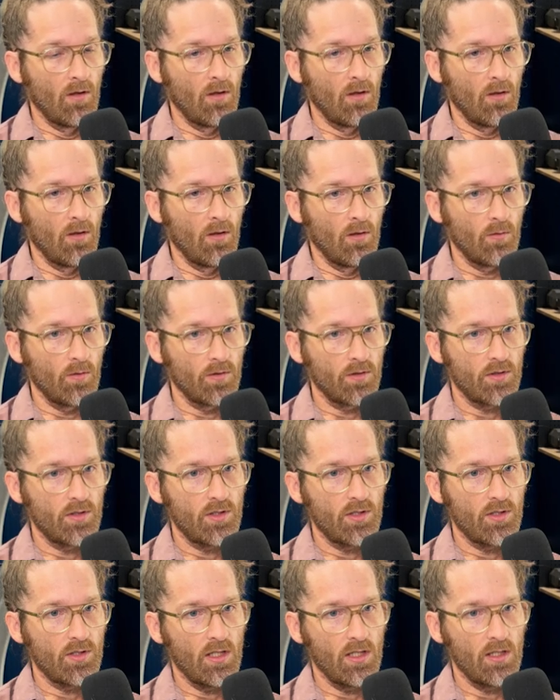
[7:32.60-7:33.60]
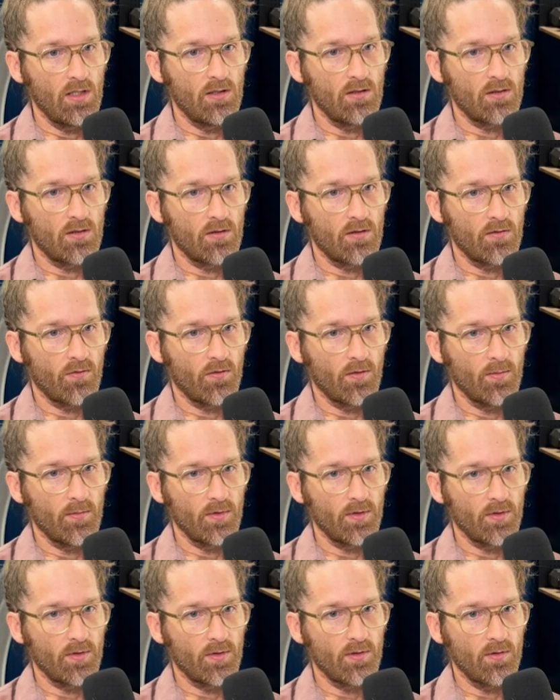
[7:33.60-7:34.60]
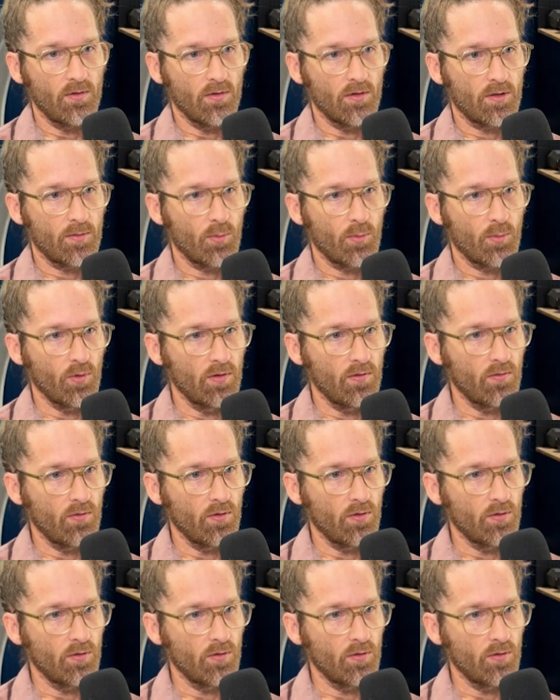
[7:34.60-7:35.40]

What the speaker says: was changed from the student's point of view.